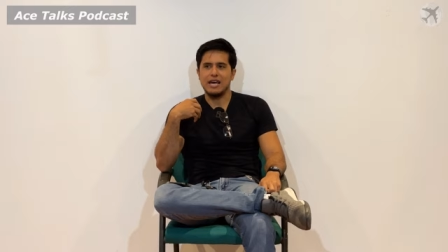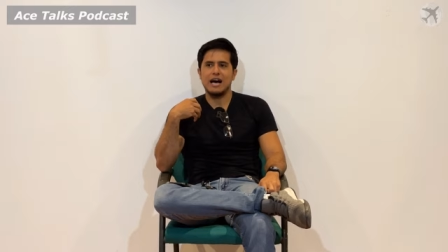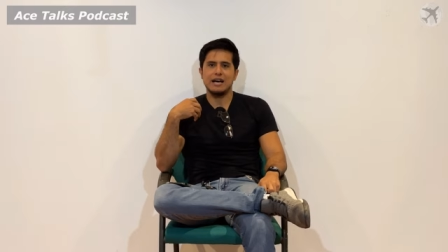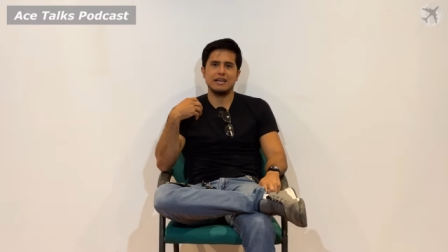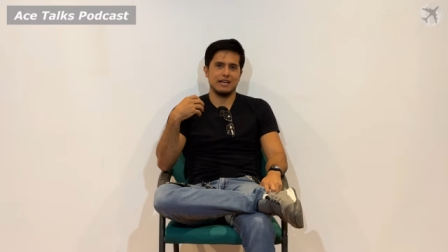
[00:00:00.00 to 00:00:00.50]

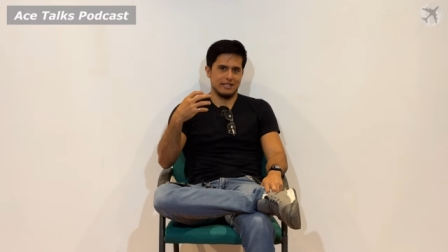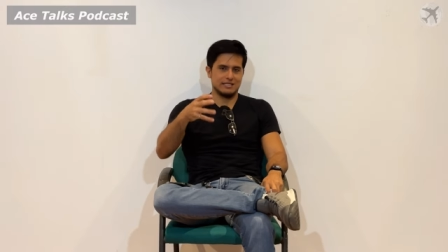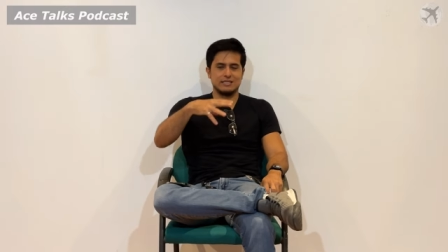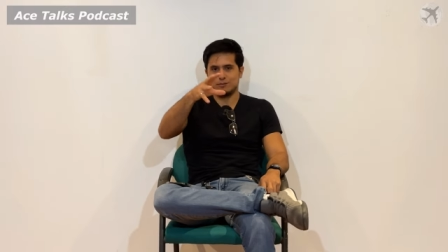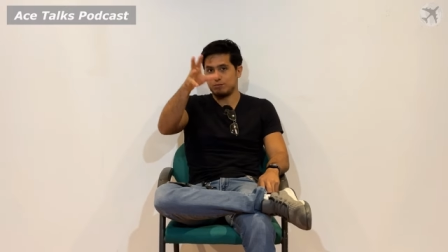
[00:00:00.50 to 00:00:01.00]
I, and this
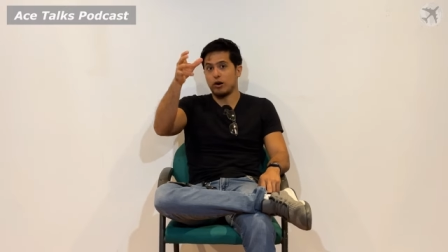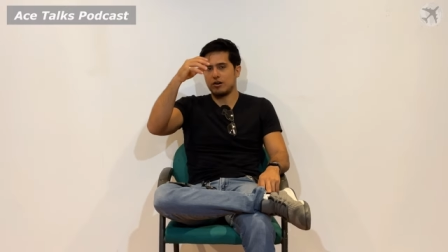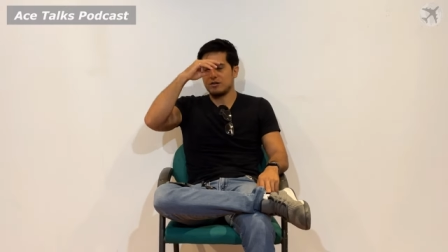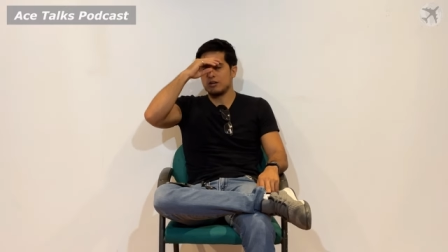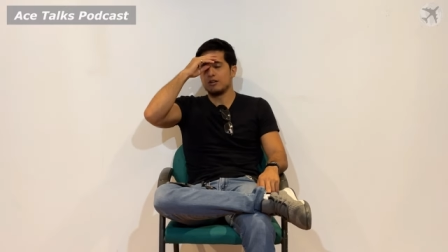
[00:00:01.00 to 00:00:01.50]
is part
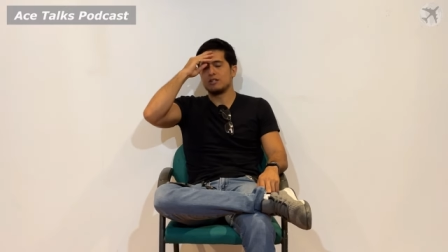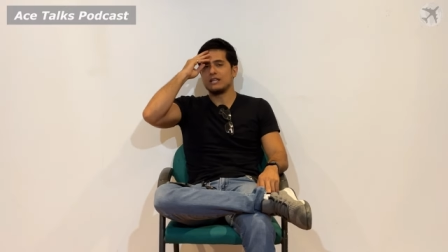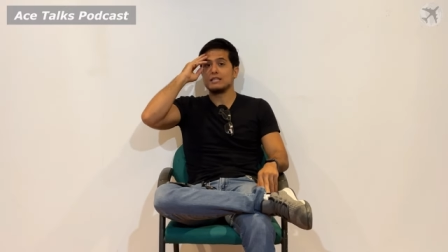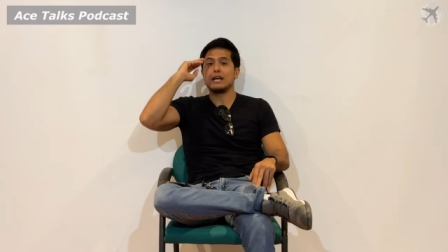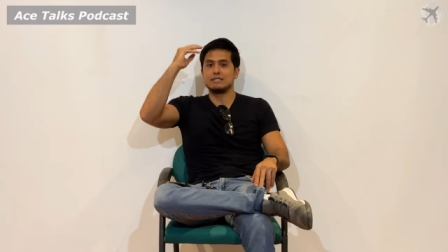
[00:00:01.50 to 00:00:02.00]
of the good
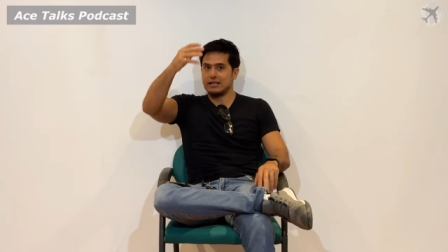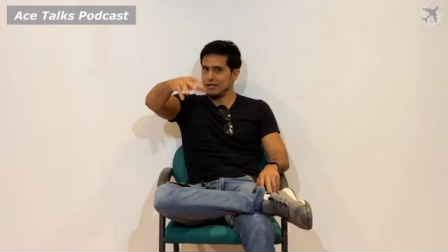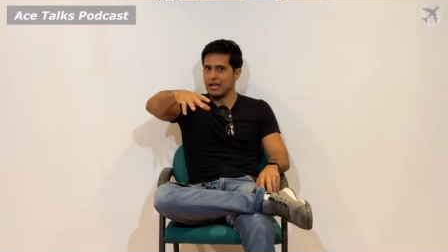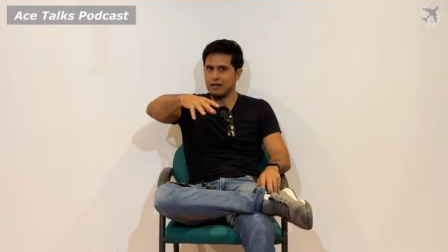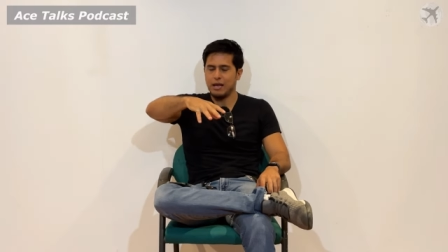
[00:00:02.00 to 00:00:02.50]
things. Like I said,
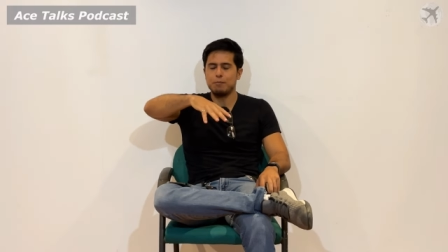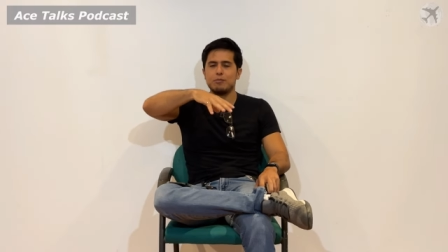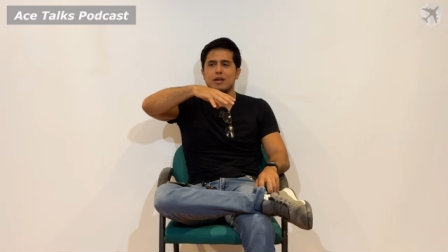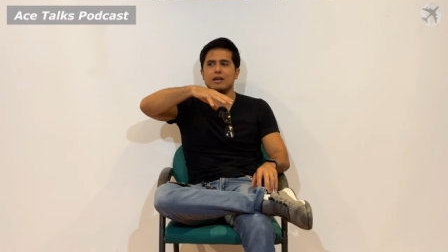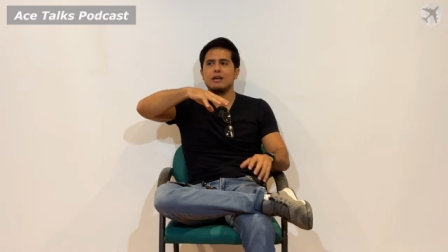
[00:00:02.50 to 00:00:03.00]
it, it,
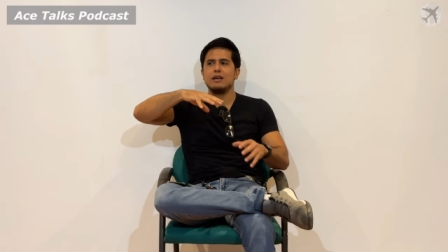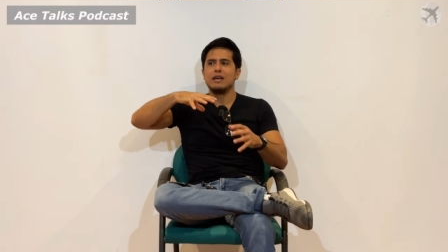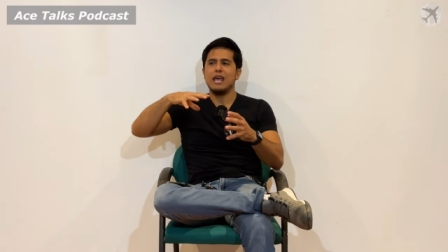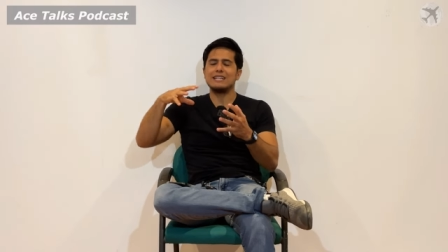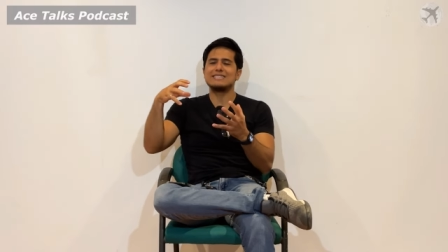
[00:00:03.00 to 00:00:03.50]

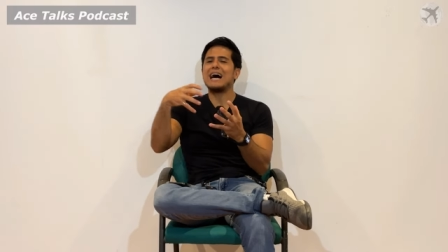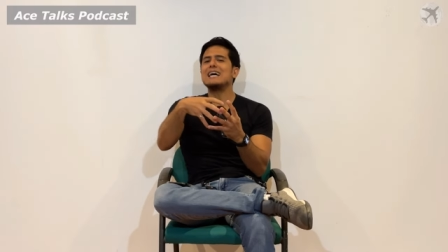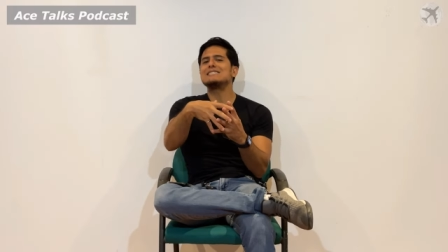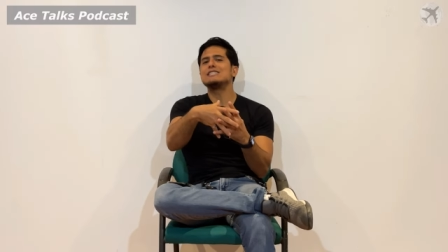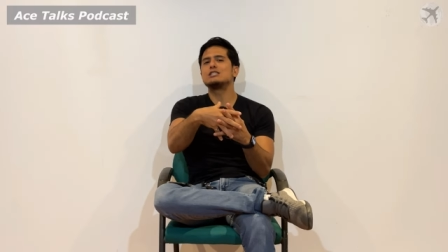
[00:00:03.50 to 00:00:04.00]
it
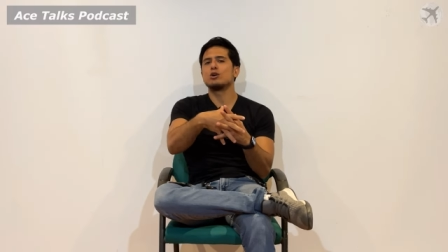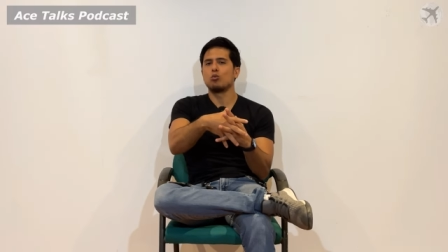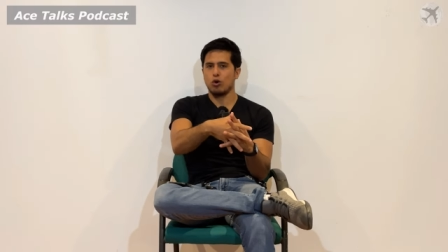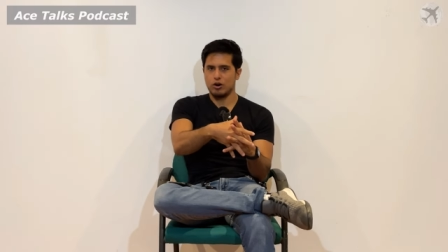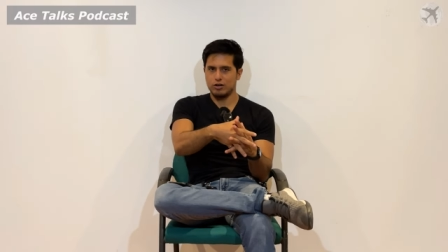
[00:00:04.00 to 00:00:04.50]
ties into
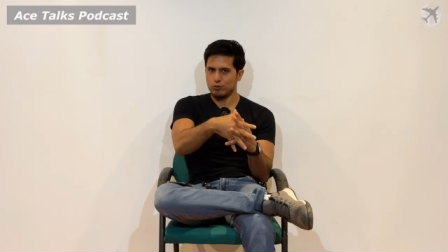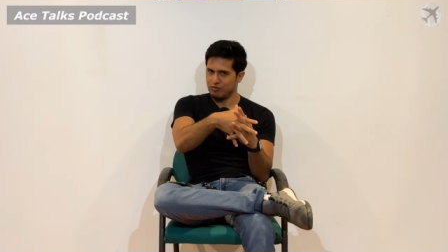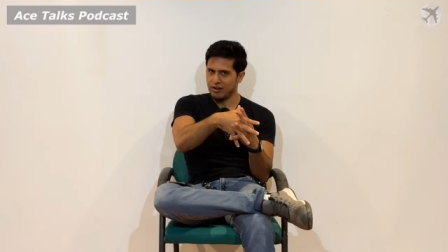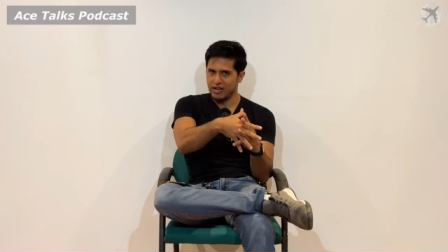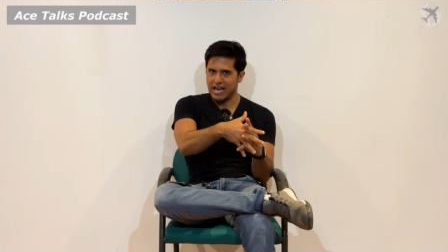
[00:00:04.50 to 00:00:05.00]
work
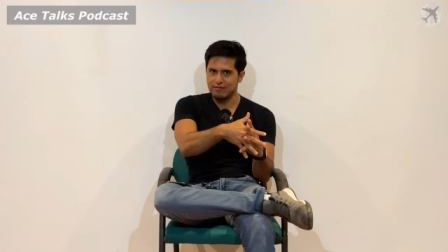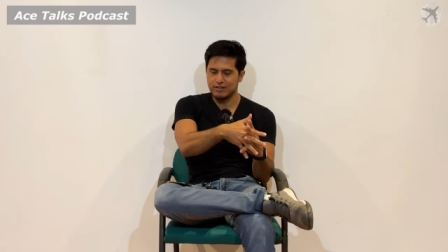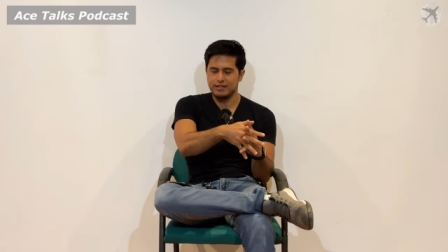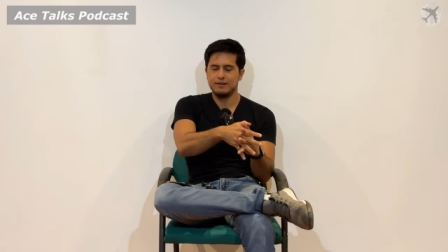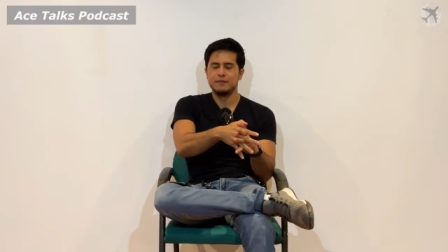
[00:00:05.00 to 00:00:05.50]
very heavily,